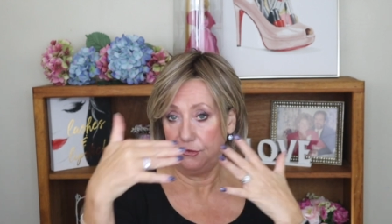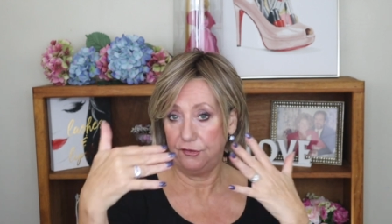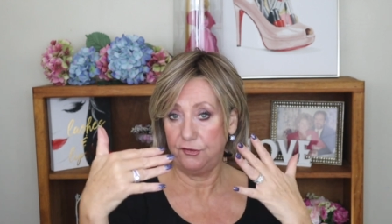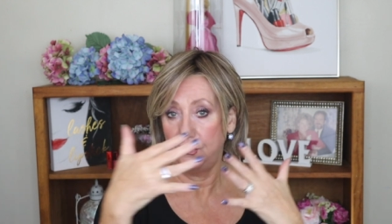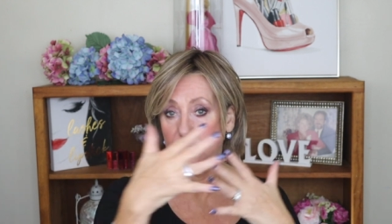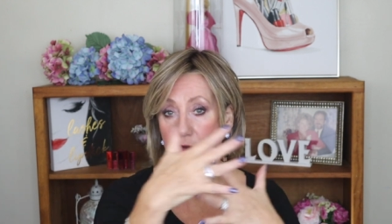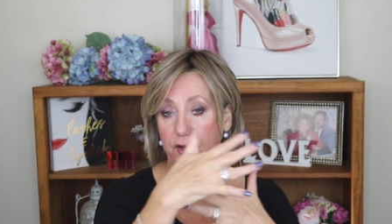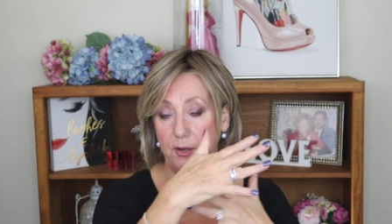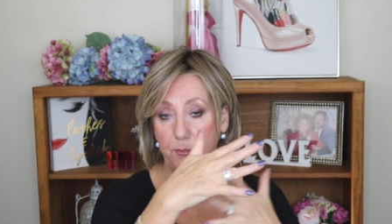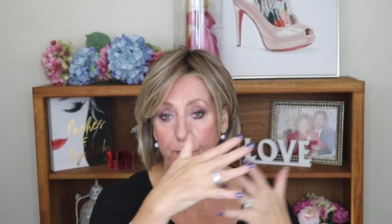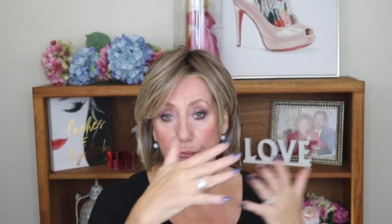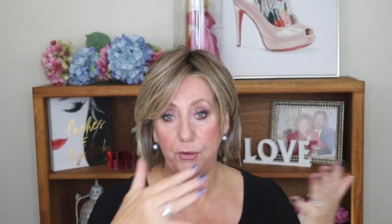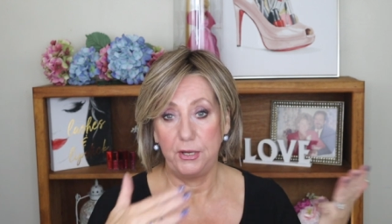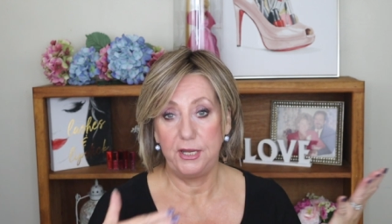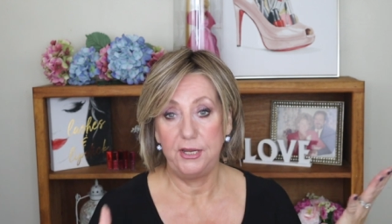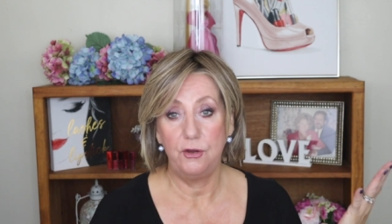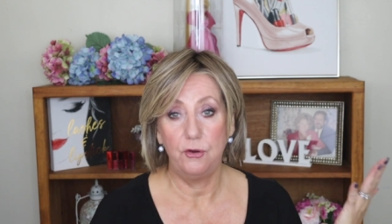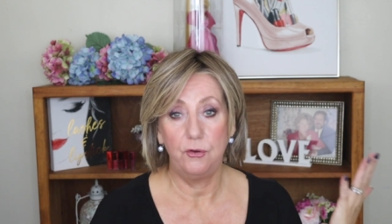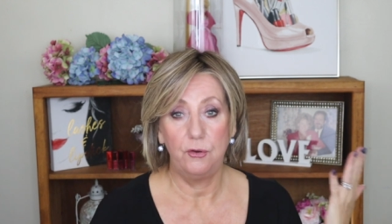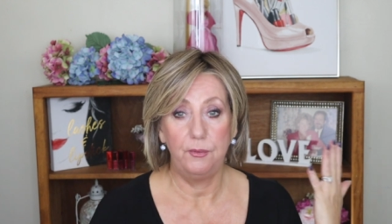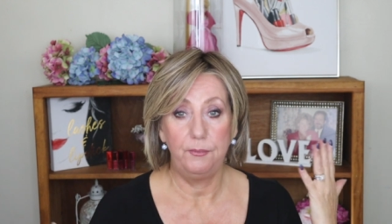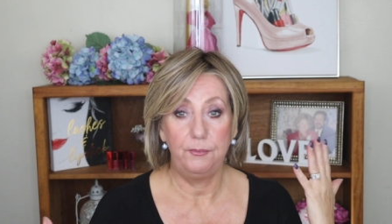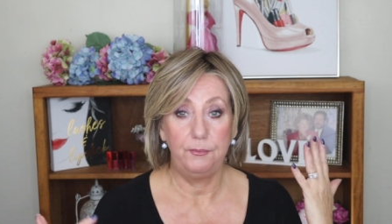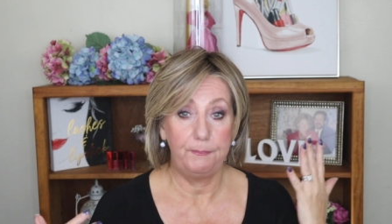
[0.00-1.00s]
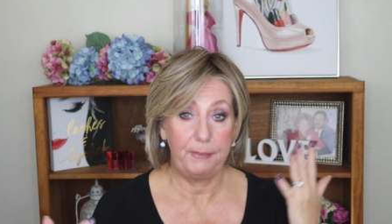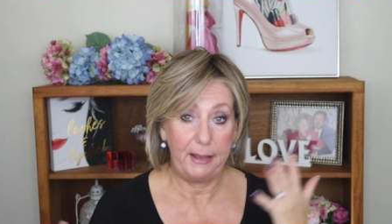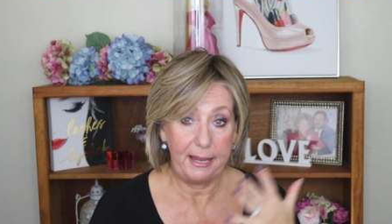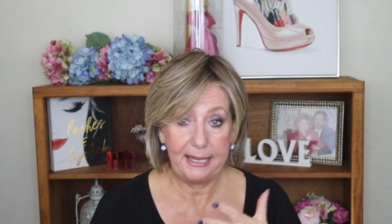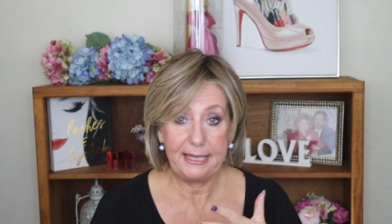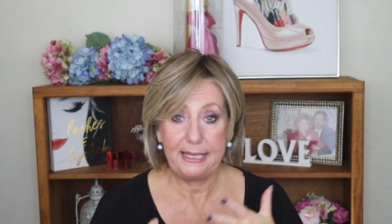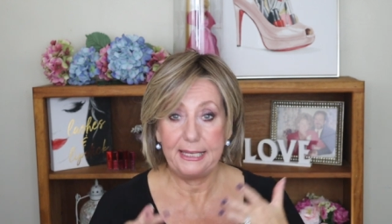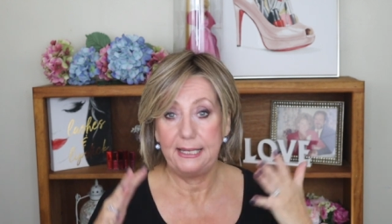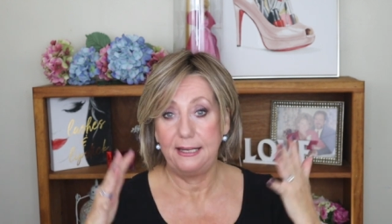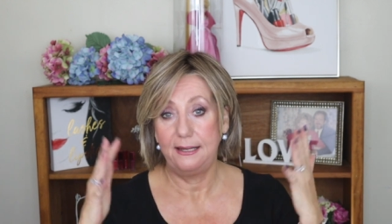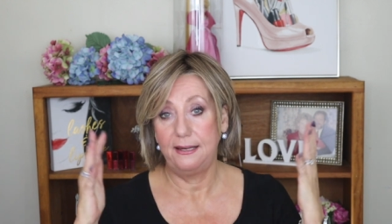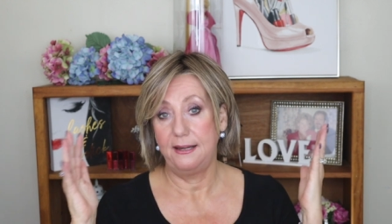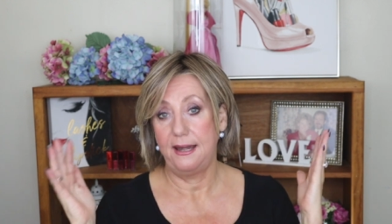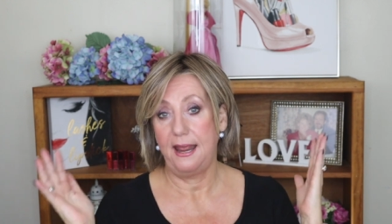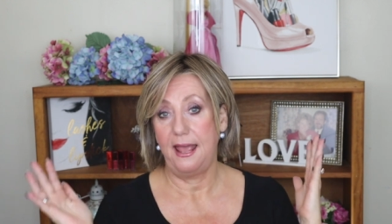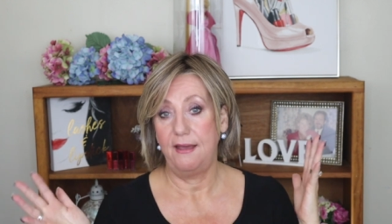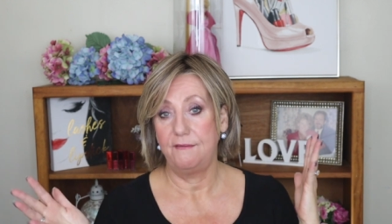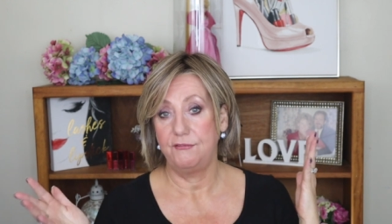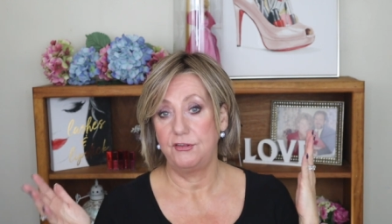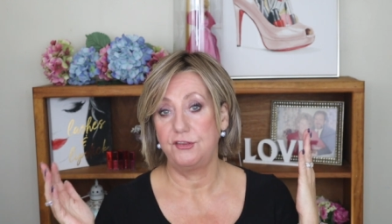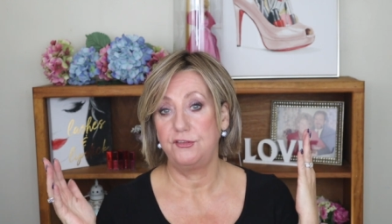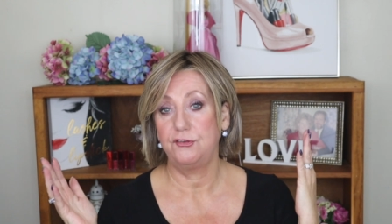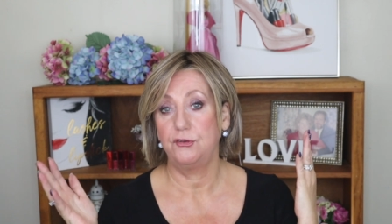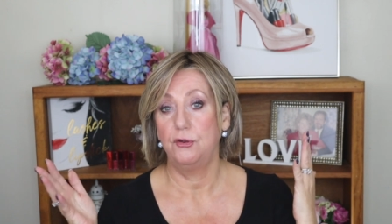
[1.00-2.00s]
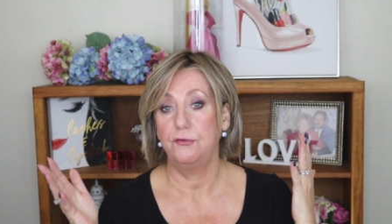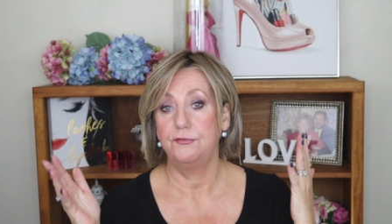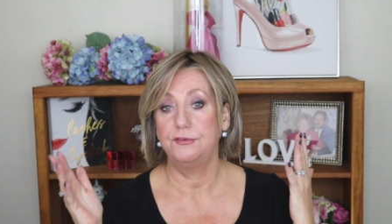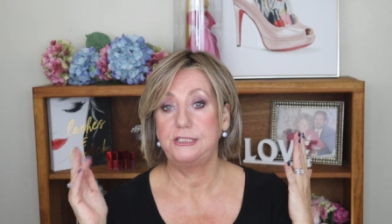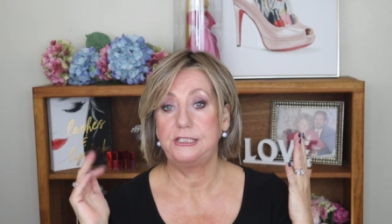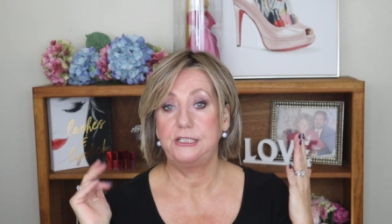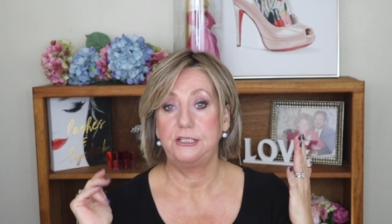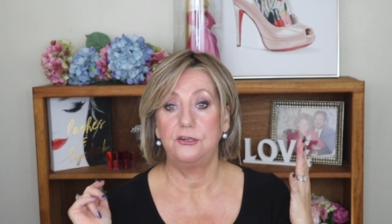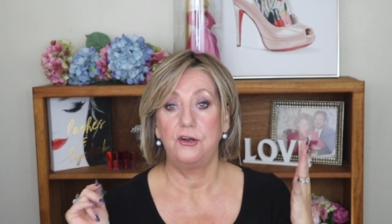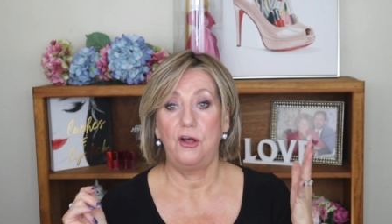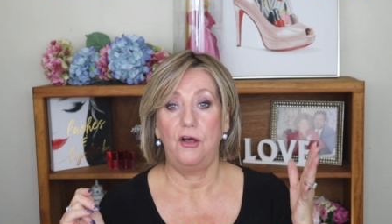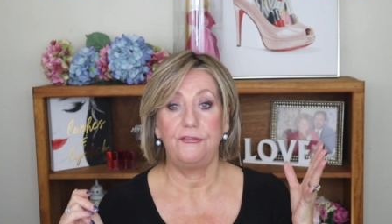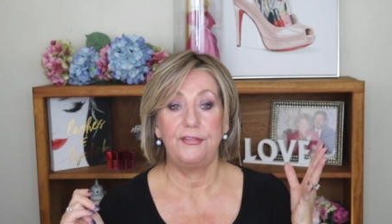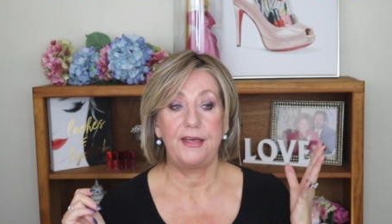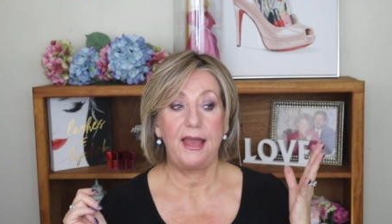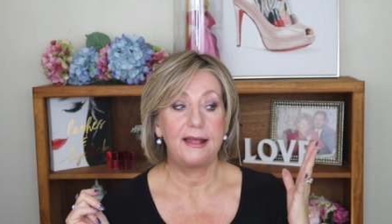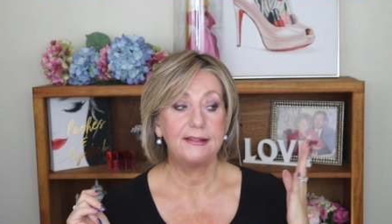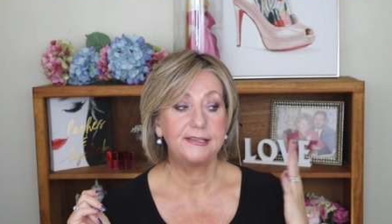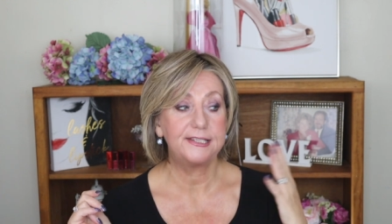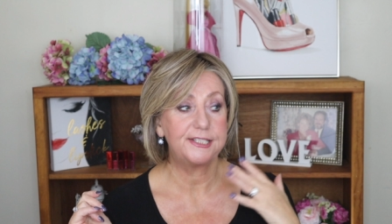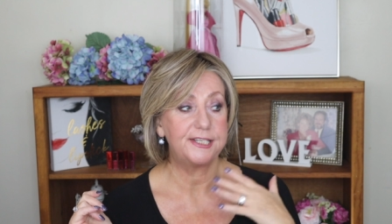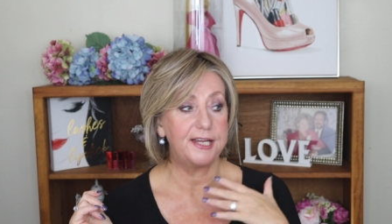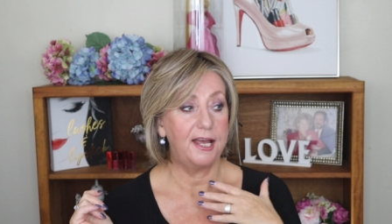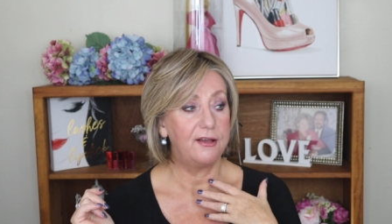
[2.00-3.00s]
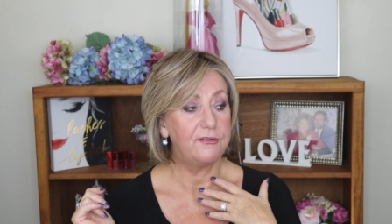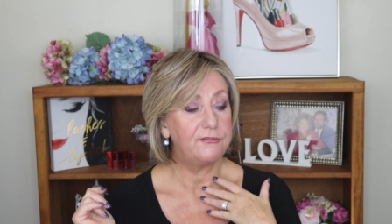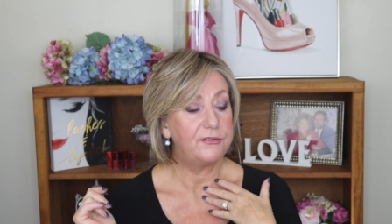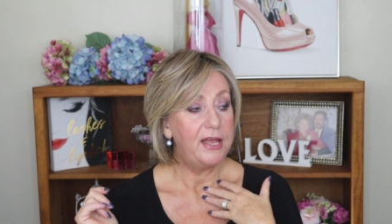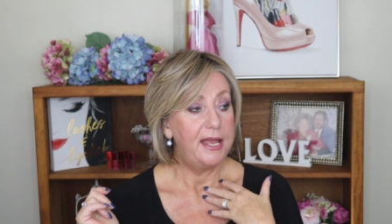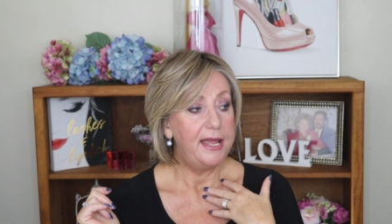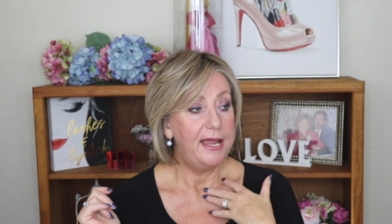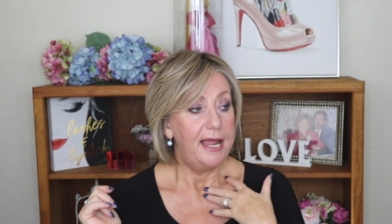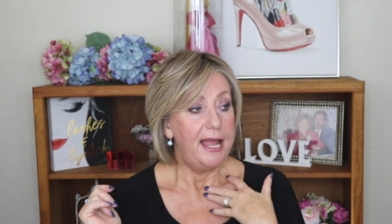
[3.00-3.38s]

So you're going to bring your bike in and have it serviced and all that stuff.